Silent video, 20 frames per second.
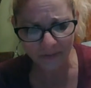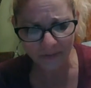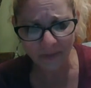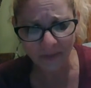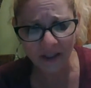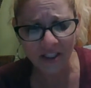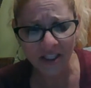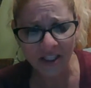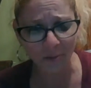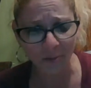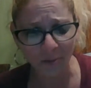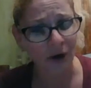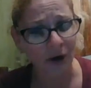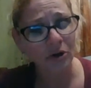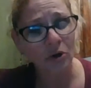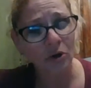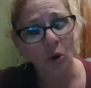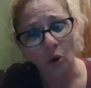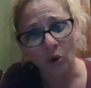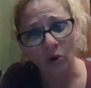
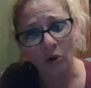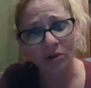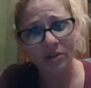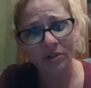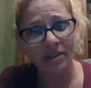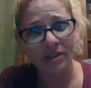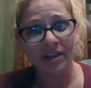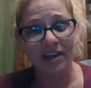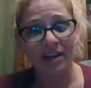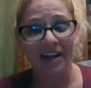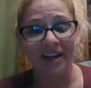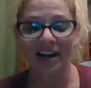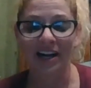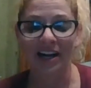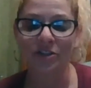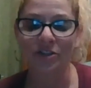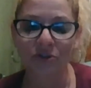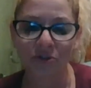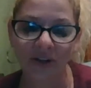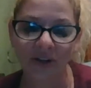Smart goals, and I
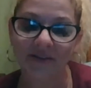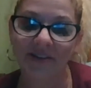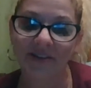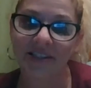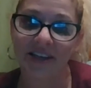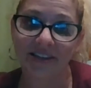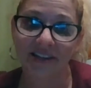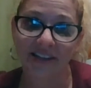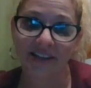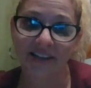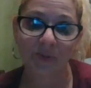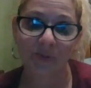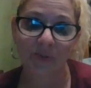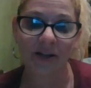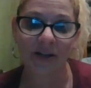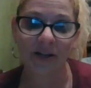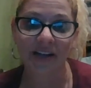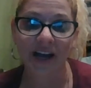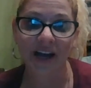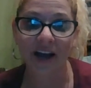do love seeing this
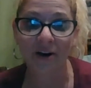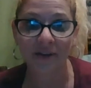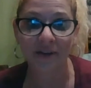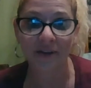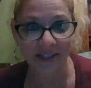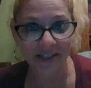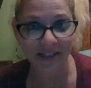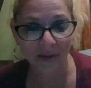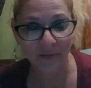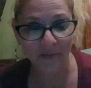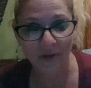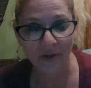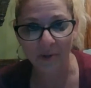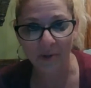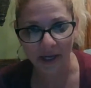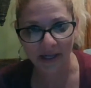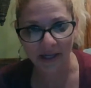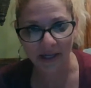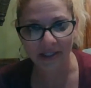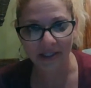because I know that's something that
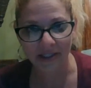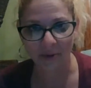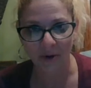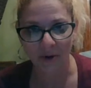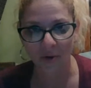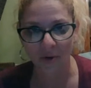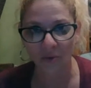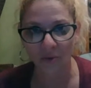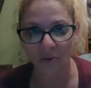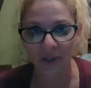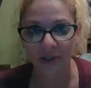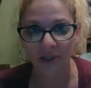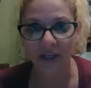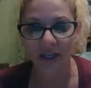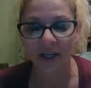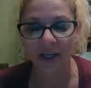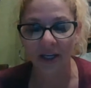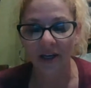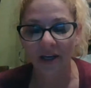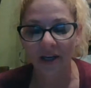Pink Zebra
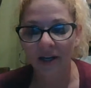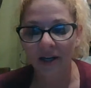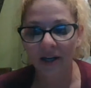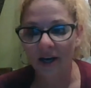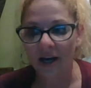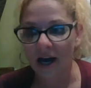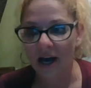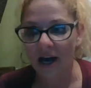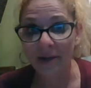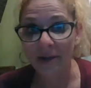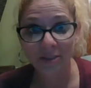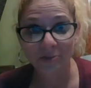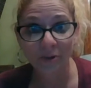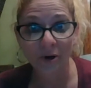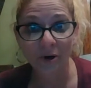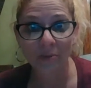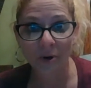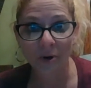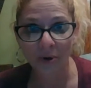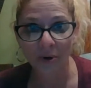really um, has
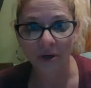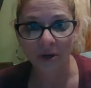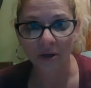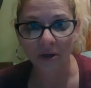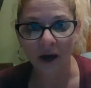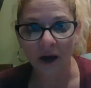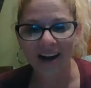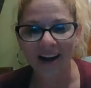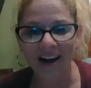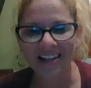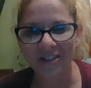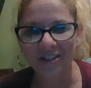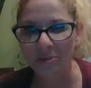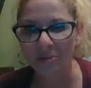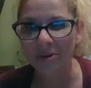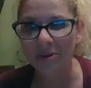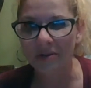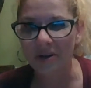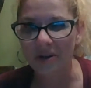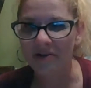promoted a lot. I do
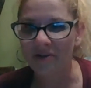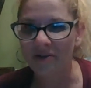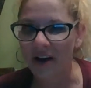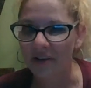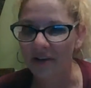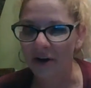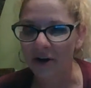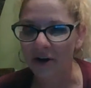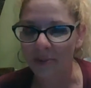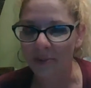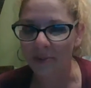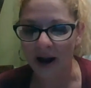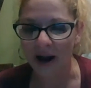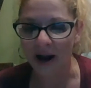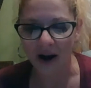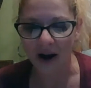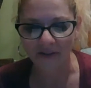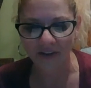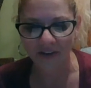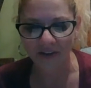believe you can find that on your back
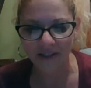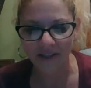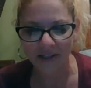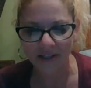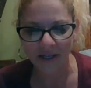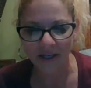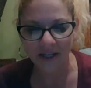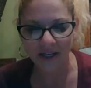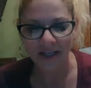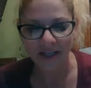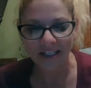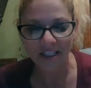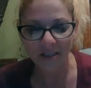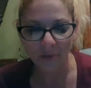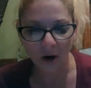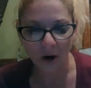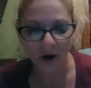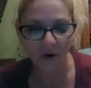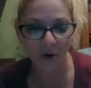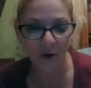office.
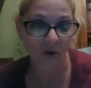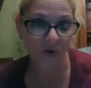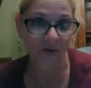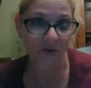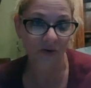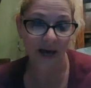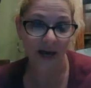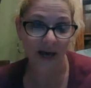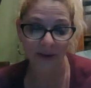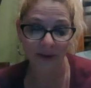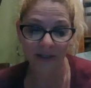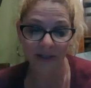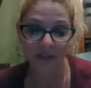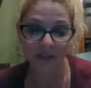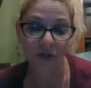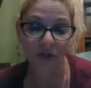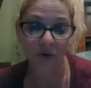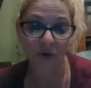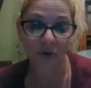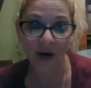SMART goals. That means
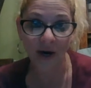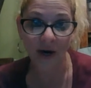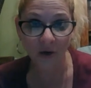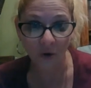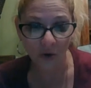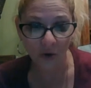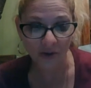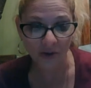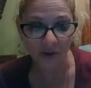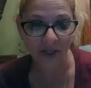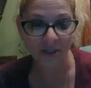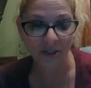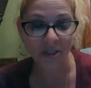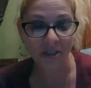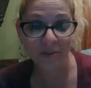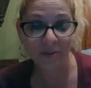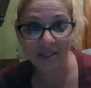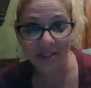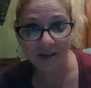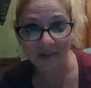that you're writing goals that are
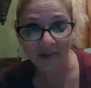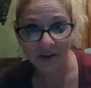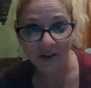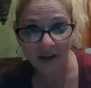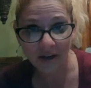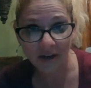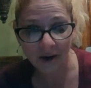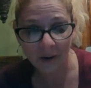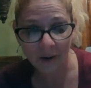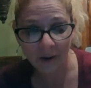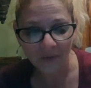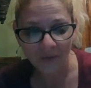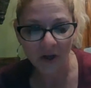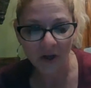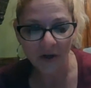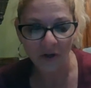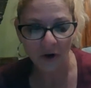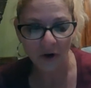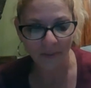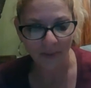specific,
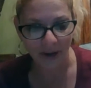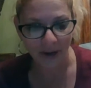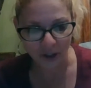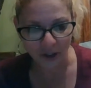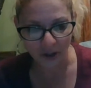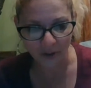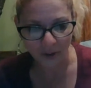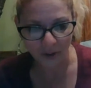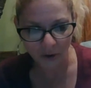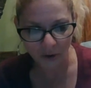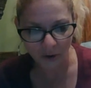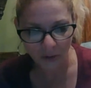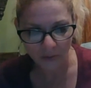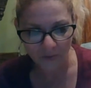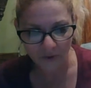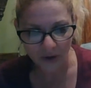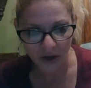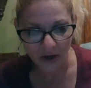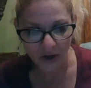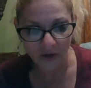they're measurable,
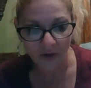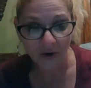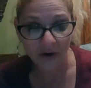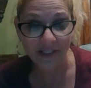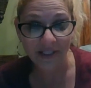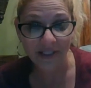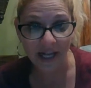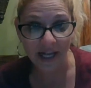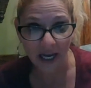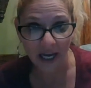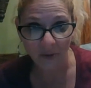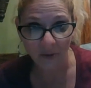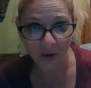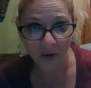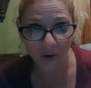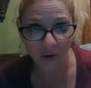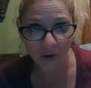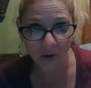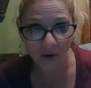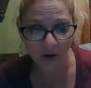they're
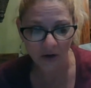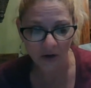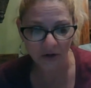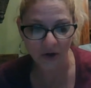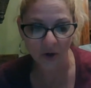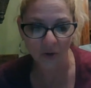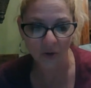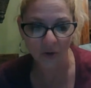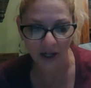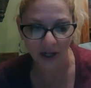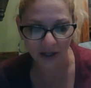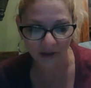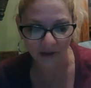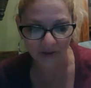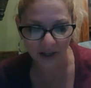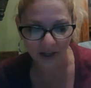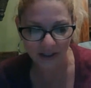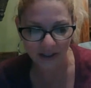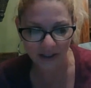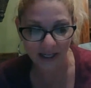attainable, they're
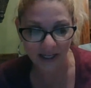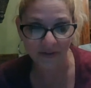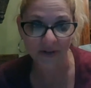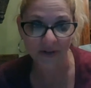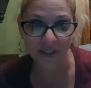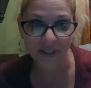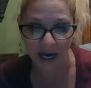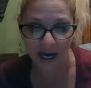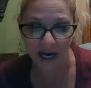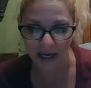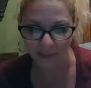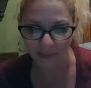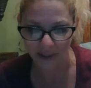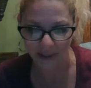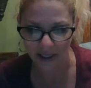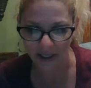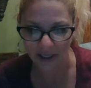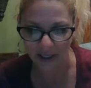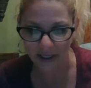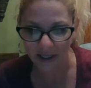relevant, and they're
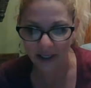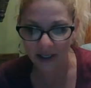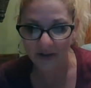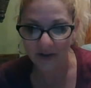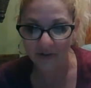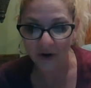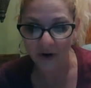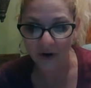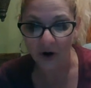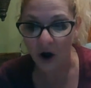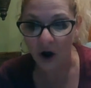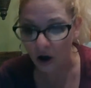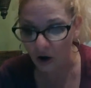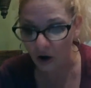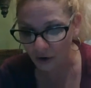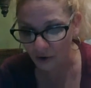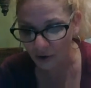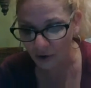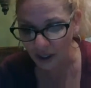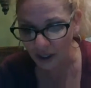timely. They're
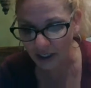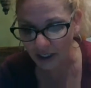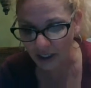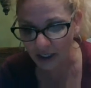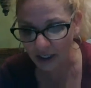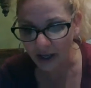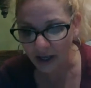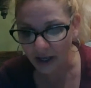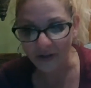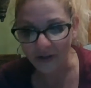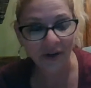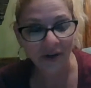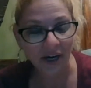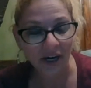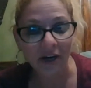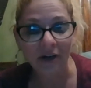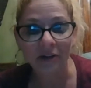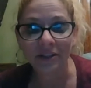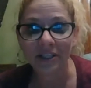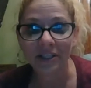concrete, they're
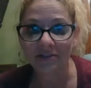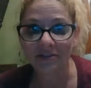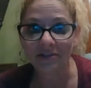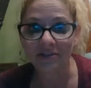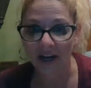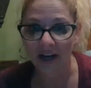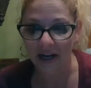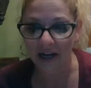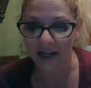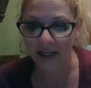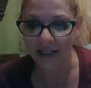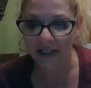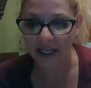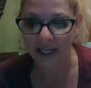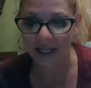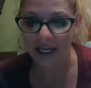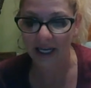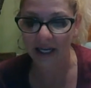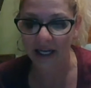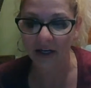narrowly defined,
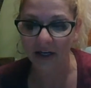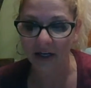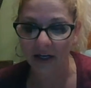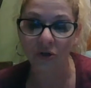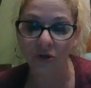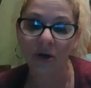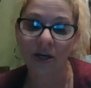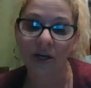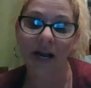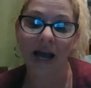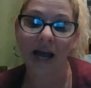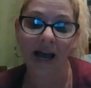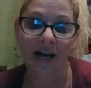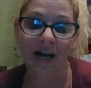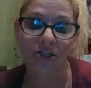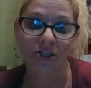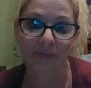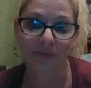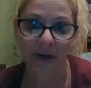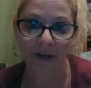and you can
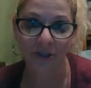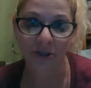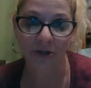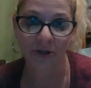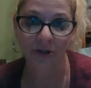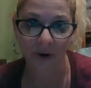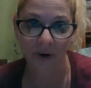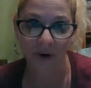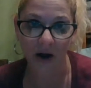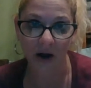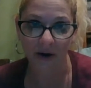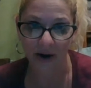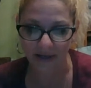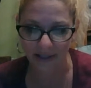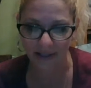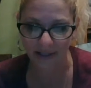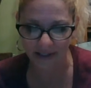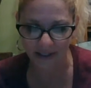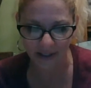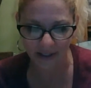actually measure the
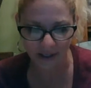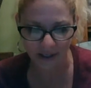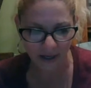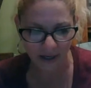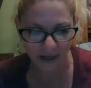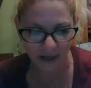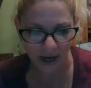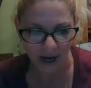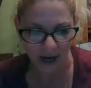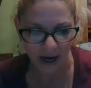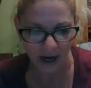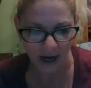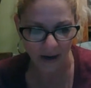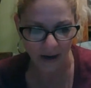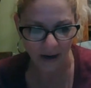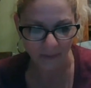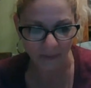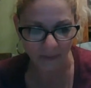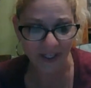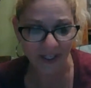progress.
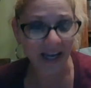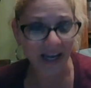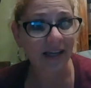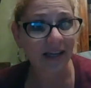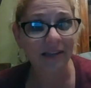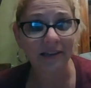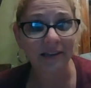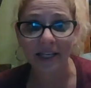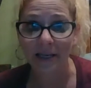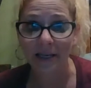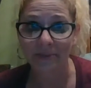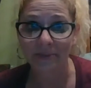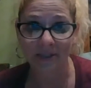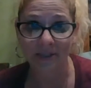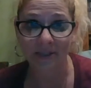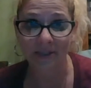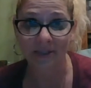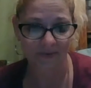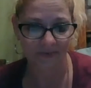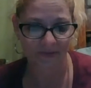Uh, taking
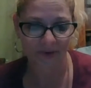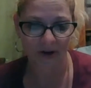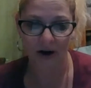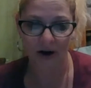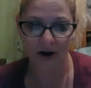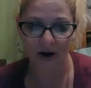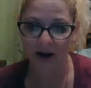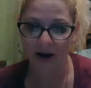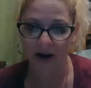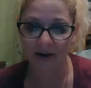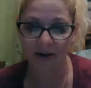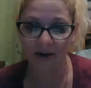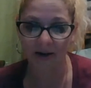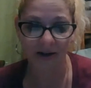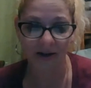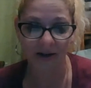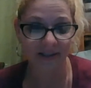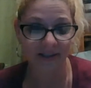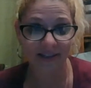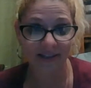leaps, all right?
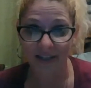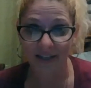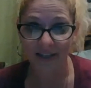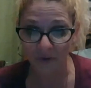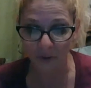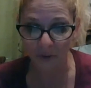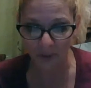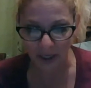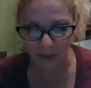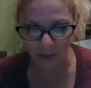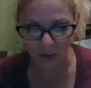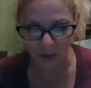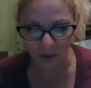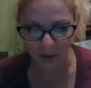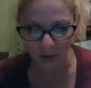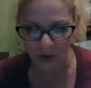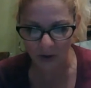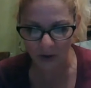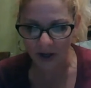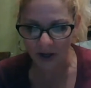Successful
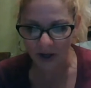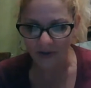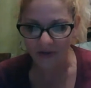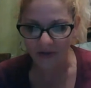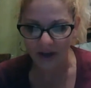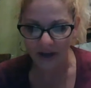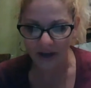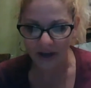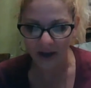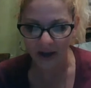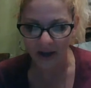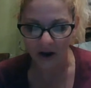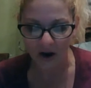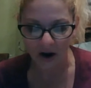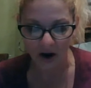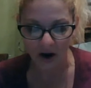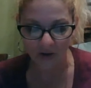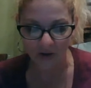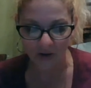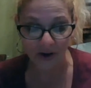people, they
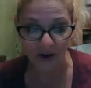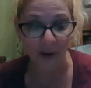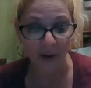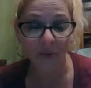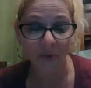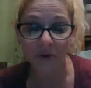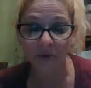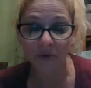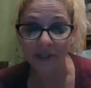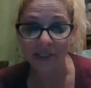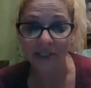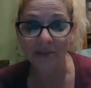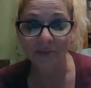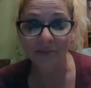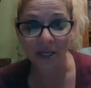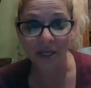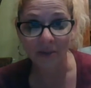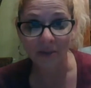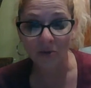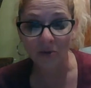are the number one reason
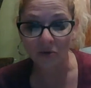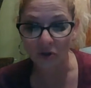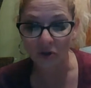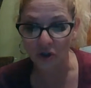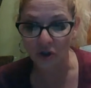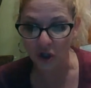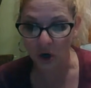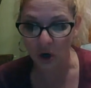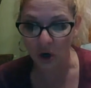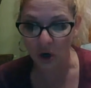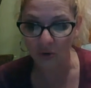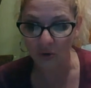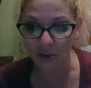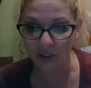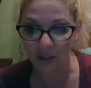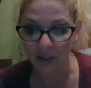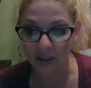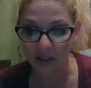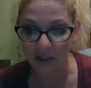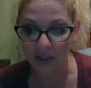people don't
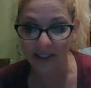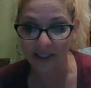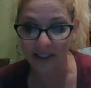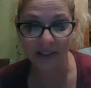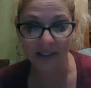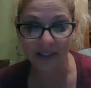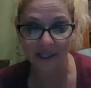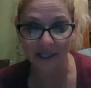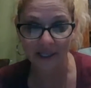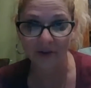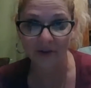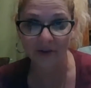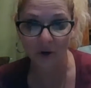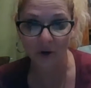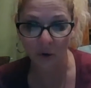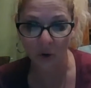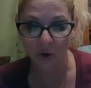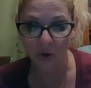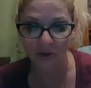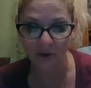succeed at their
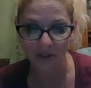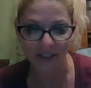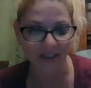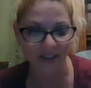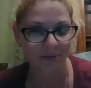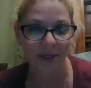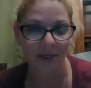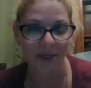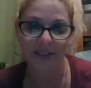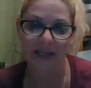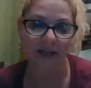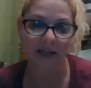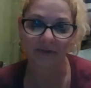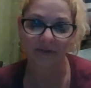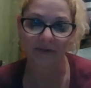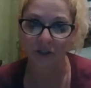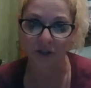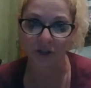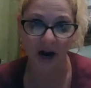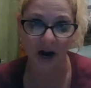goals is because they don't
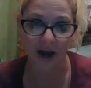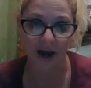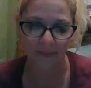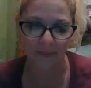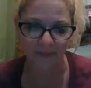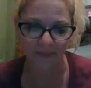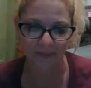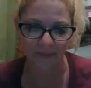even try.